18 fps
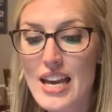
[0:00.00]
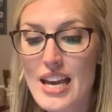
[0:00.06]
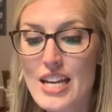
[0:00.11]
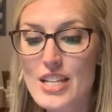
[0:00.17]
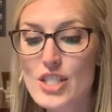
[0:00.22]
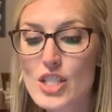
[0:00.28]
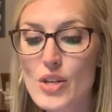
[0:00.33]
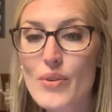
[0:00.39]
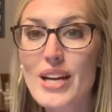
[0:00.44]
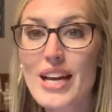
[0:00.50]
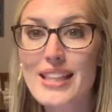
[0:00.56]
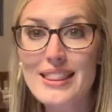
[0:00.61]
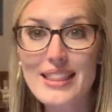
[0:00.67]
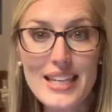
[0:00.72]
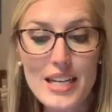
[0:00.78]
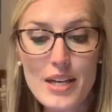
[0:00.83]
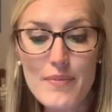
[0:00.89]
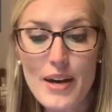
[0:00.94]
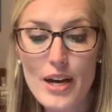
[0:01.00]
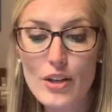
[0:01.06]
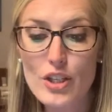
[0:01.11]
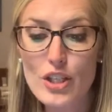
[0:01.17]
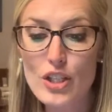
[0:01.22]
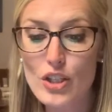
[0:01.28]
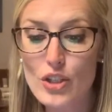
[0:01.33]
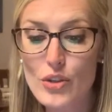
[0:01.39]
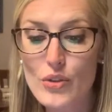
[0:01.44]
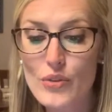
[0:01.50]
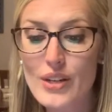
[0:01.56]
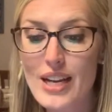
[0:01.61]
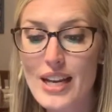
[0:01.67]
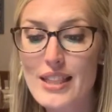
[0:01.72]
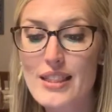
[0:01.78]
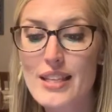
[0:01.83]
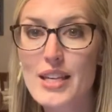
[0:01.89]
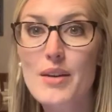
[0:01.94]
And so when I think about you and
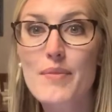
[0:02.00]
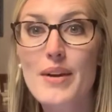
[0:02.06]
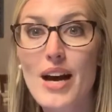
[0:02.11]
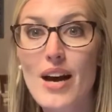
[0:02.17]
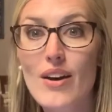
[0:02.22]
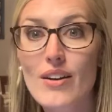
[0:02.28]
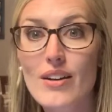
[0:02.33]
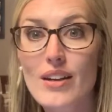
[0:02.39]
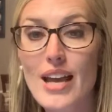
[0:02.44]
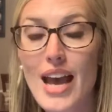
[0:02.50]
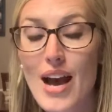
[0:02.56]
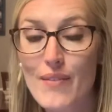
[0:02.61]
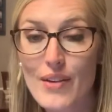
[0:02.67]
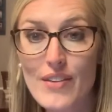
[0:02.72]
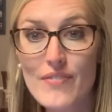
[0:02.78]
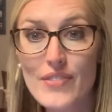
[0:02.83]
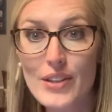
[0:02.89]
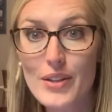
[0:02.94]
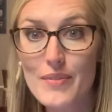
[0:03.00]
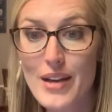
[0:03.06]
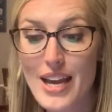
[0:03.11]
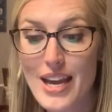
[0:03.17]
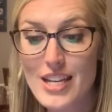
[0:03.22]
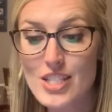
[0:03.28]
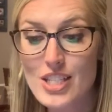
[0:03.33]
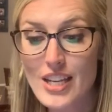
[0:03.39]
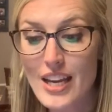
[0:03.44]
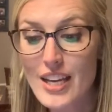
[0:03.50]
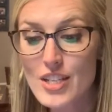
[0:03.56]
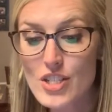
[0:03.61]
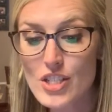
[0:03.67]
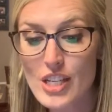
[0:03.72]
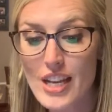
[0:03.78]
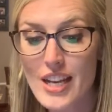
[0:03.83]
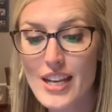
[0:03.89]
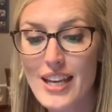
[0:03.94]
I think about how I feel about
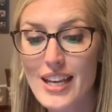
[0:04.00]
education,